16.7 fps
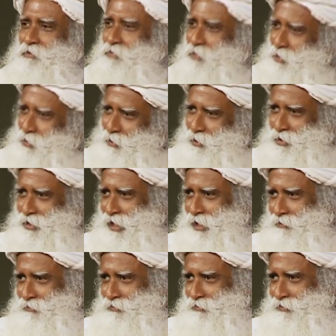for
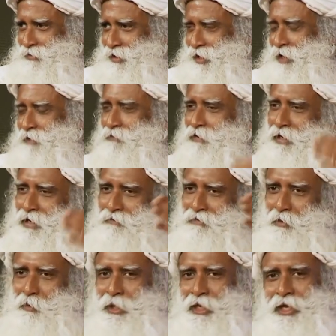yourself and for
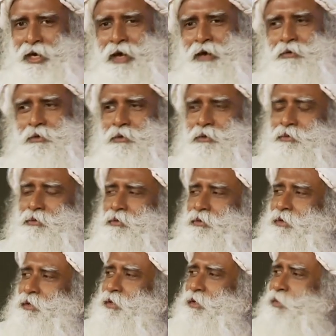everybody around you,
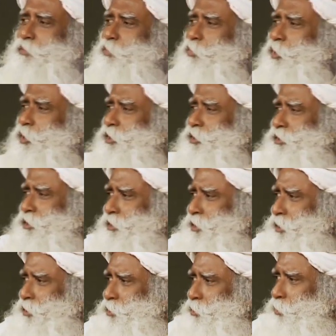what is
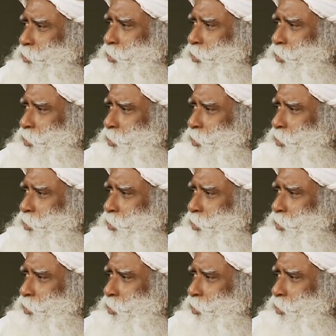it that you